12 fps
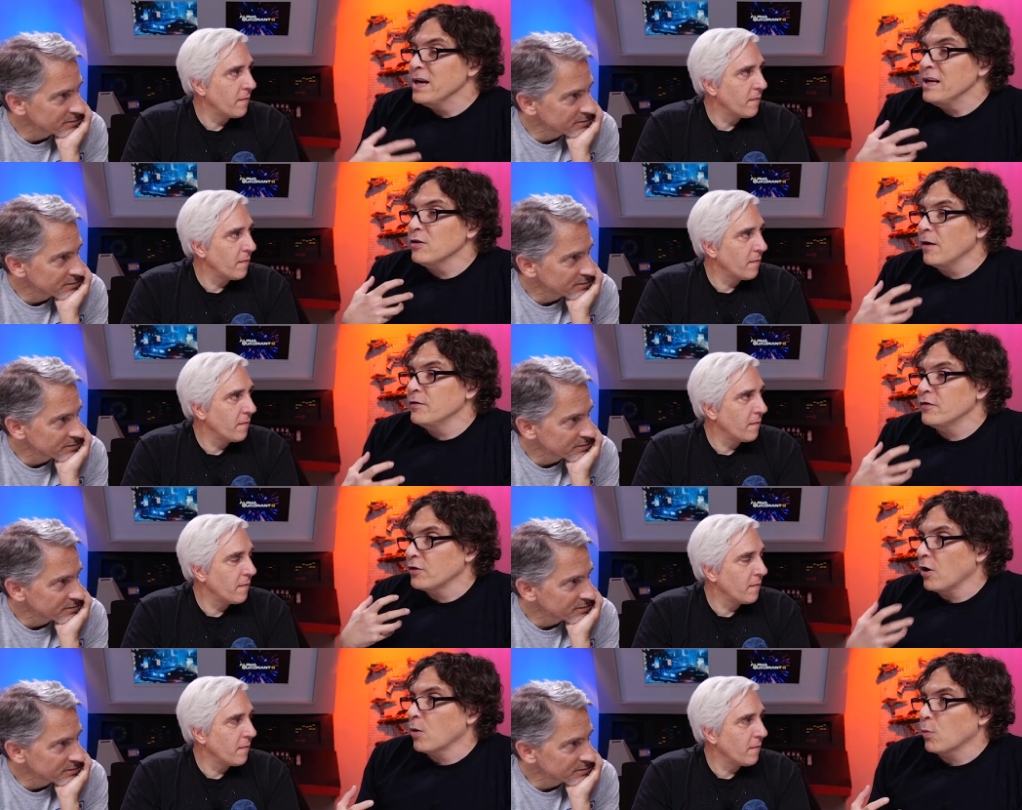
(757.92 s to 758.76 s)
Speaker 1: we loved
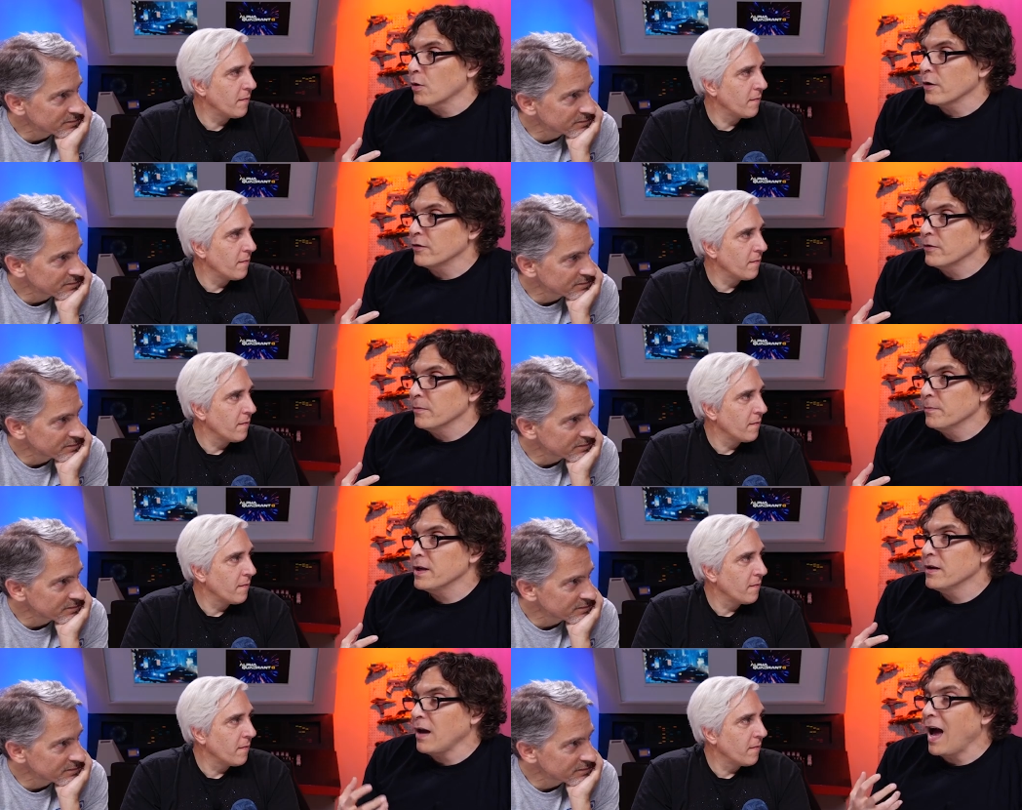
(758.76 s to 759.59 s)
Star Wars.
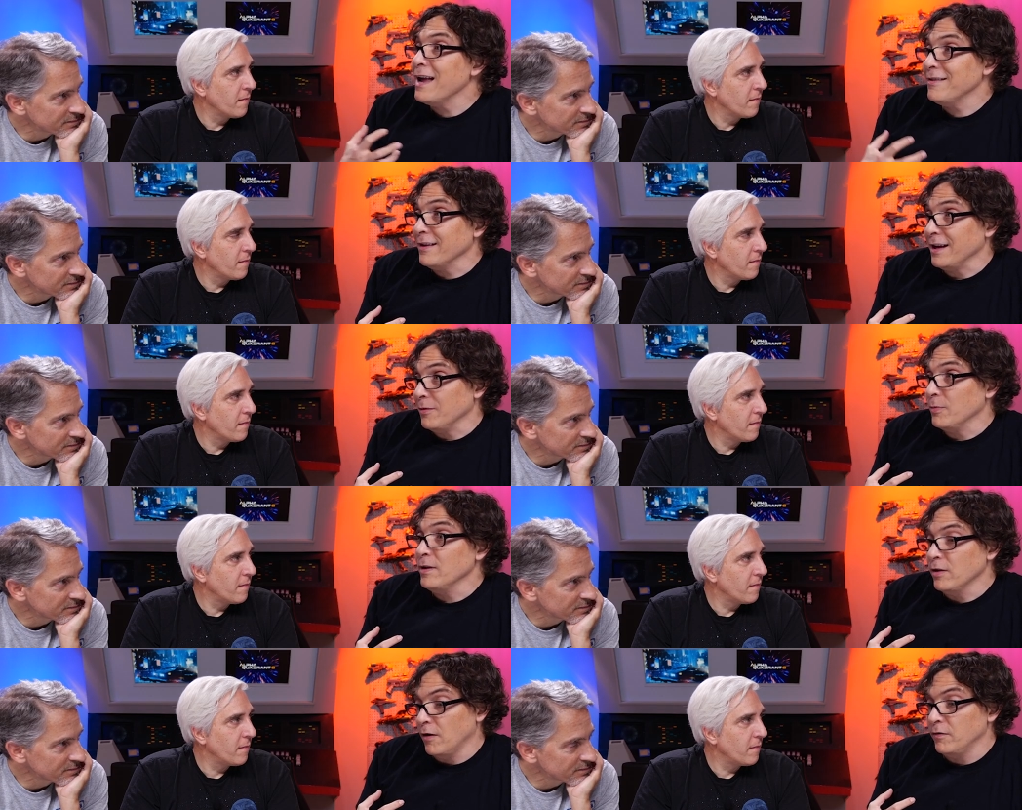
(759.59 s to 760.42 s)
I think
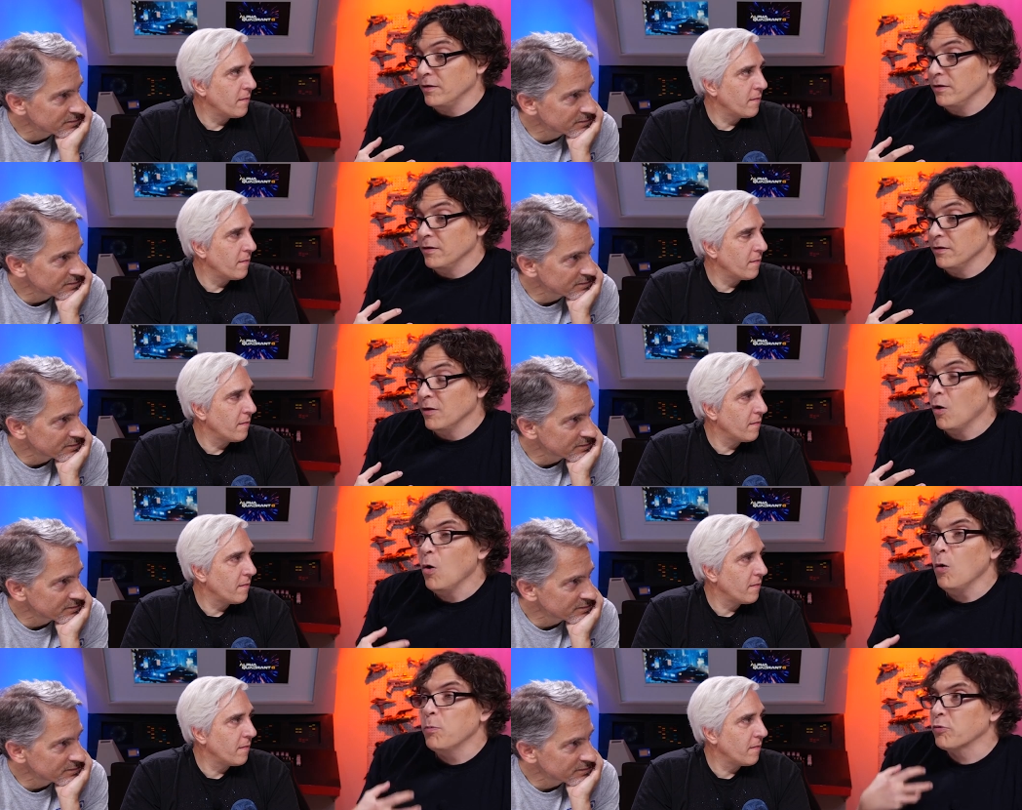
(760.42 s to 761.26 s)
we loved the
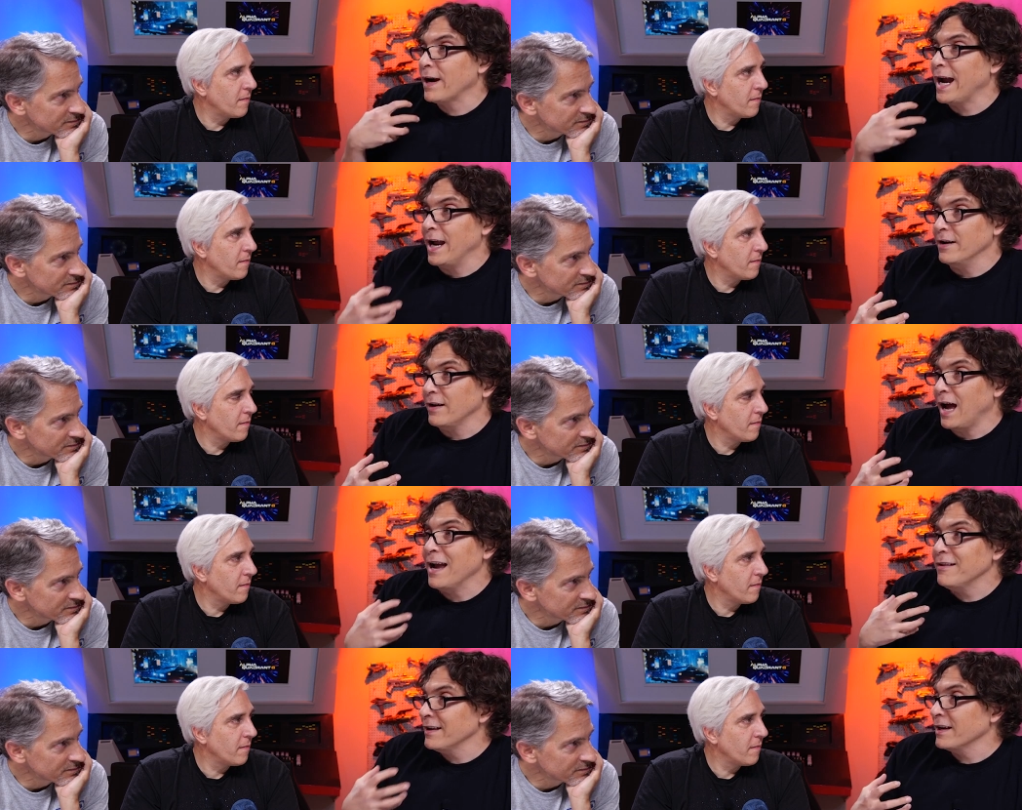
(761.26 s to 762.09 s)
whole brand.
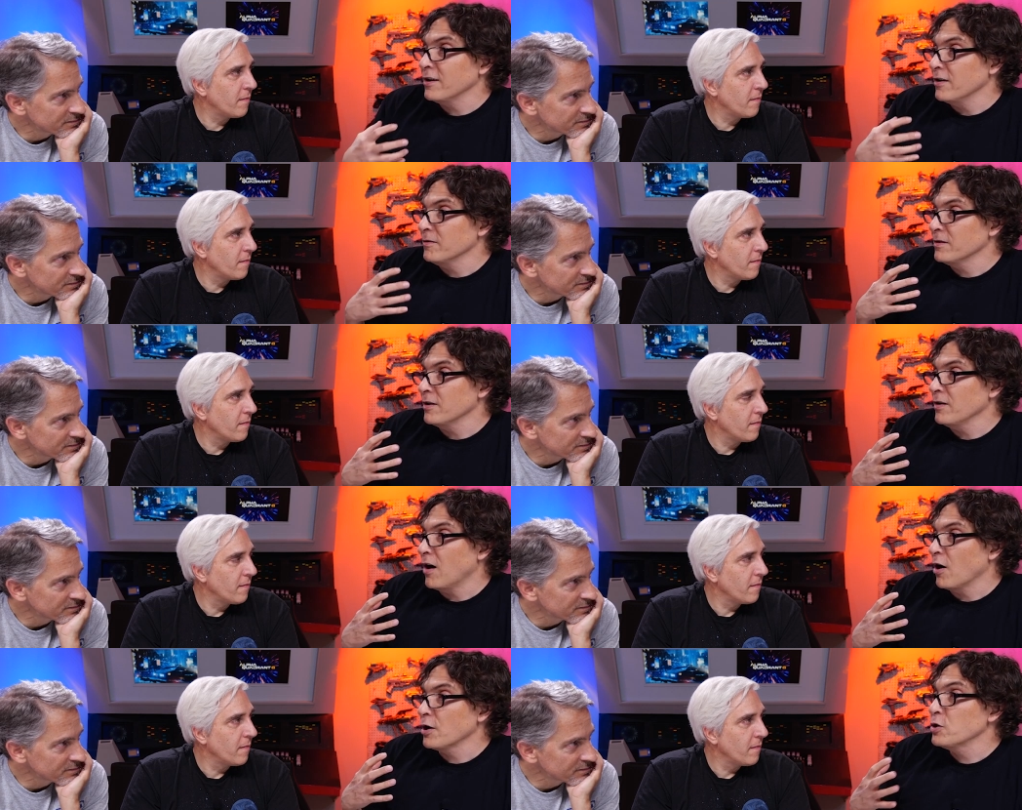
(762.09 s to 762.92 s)
I think could, could
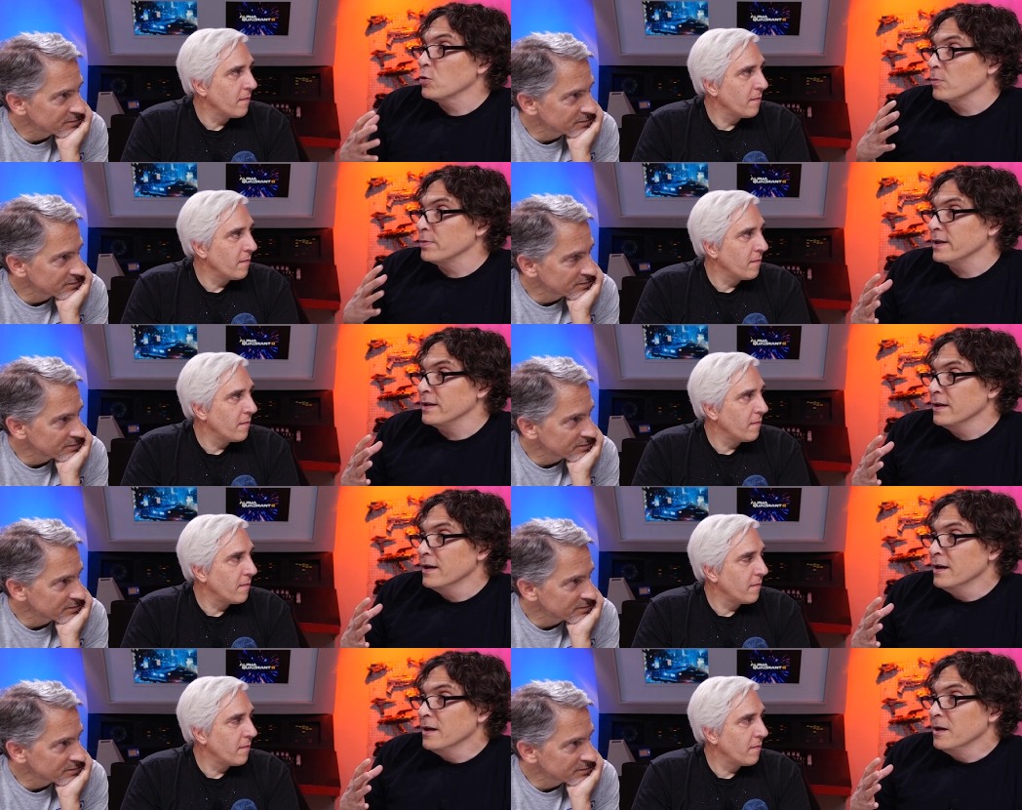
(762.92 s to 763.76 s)
arguably
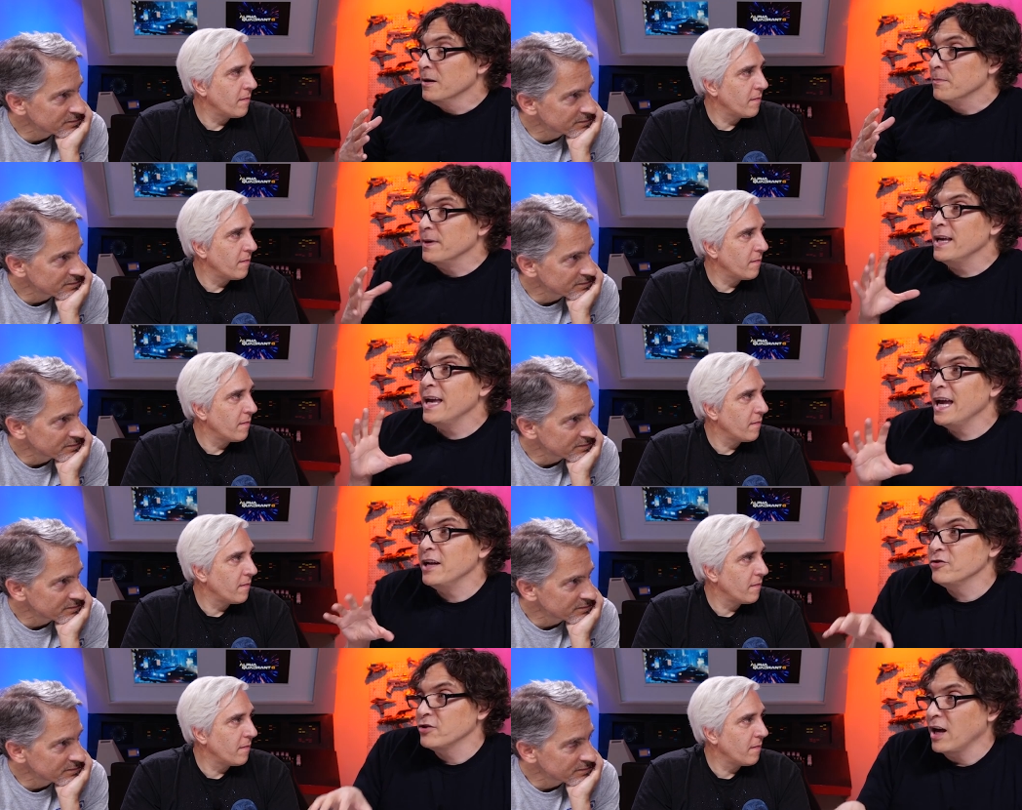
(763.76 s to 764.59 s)
be
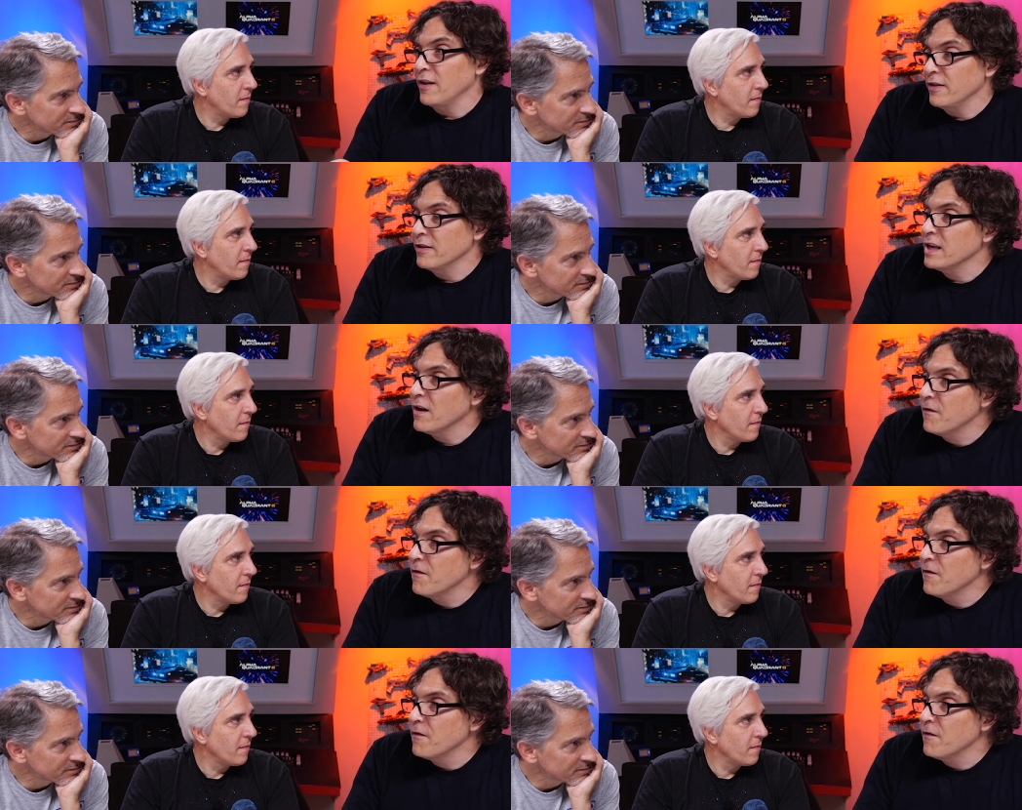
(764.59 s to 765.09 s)
hinged on the